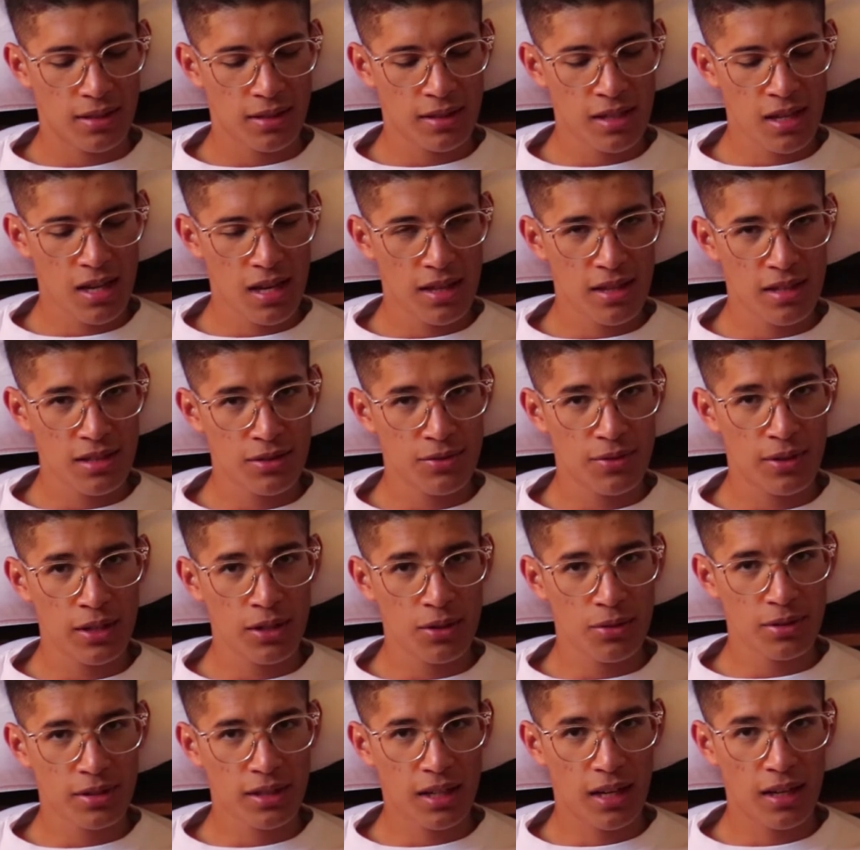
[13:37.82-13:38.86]
Yeah, this
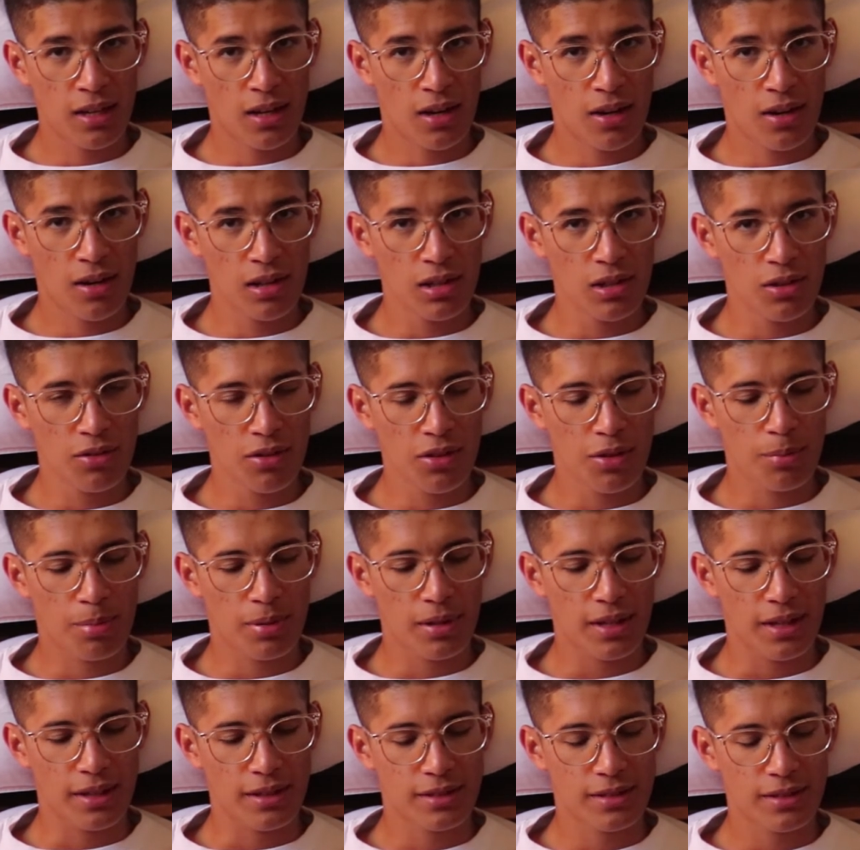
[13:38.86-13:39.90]
video was kind of all over the
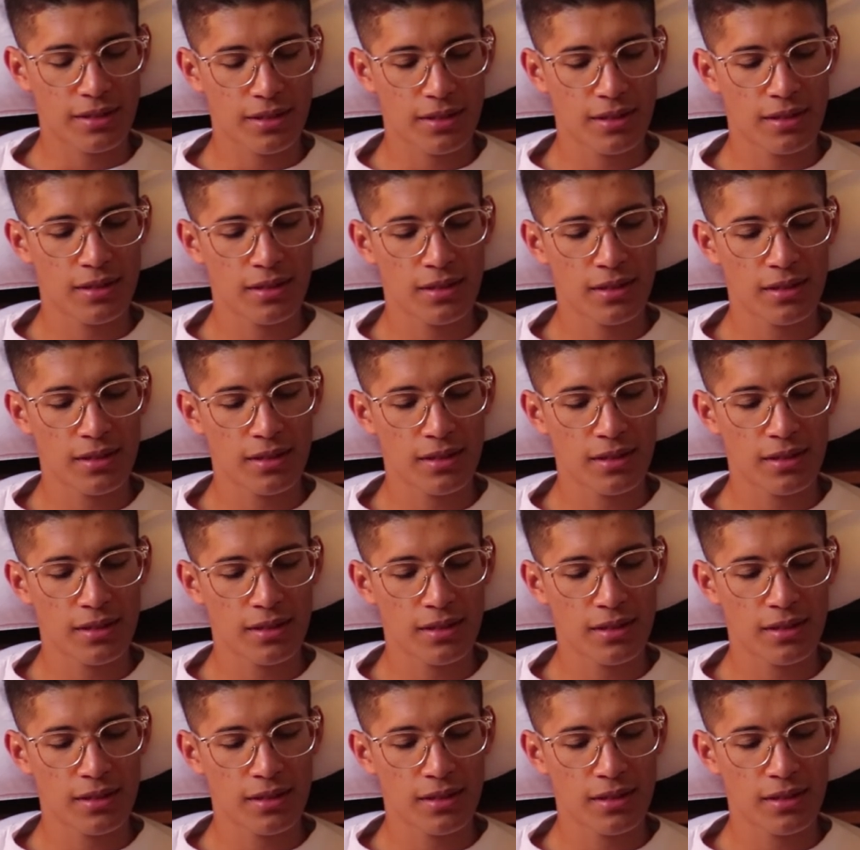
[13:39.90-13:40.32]
place.